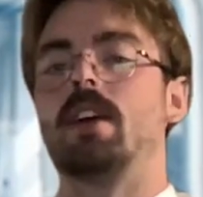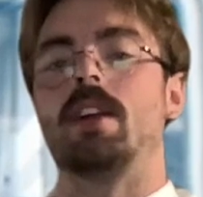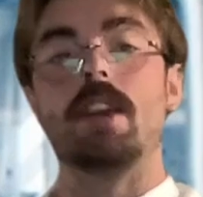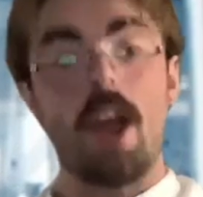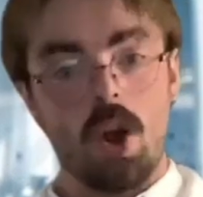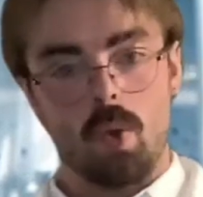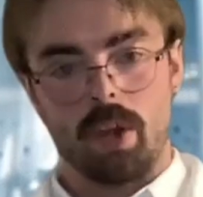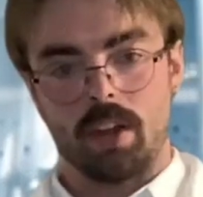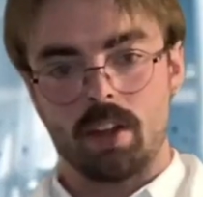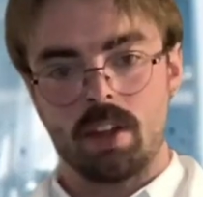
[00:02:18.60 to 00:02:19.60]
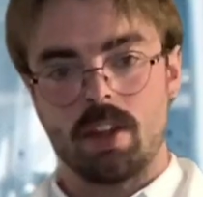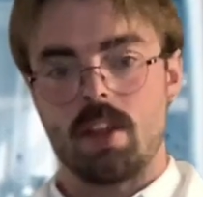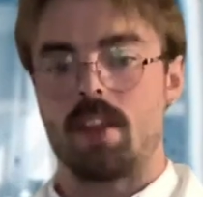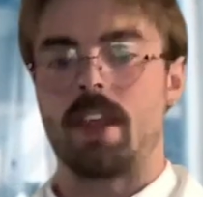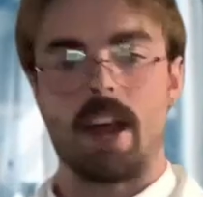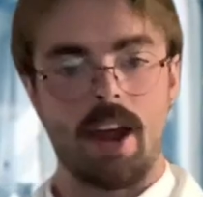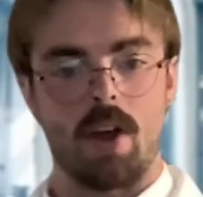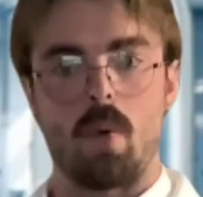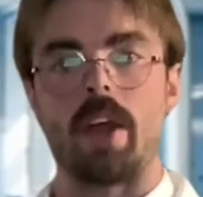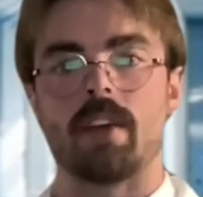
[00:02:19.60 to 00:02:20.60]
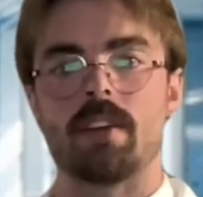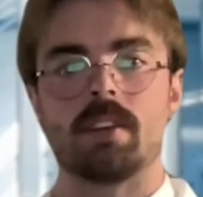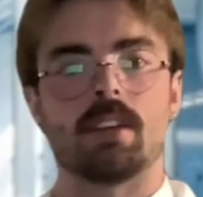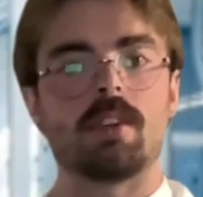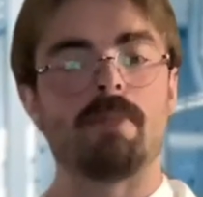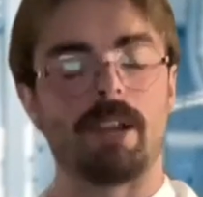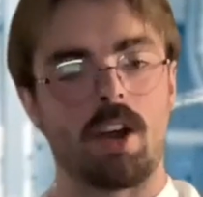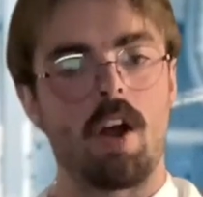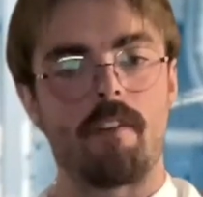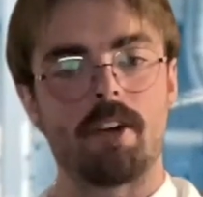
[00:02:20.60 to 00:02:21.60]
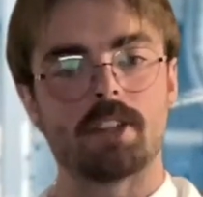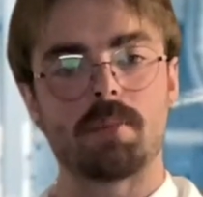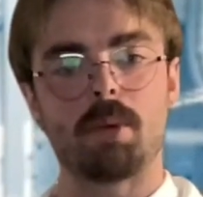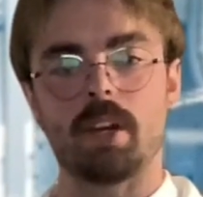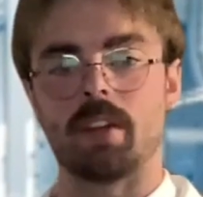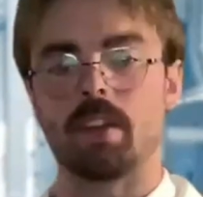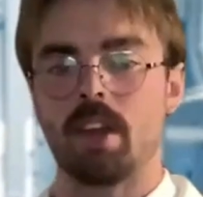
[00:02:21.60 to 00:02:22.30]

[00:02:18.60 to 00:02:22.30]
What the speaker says: narrowing that airway, making it hard for us to breathe.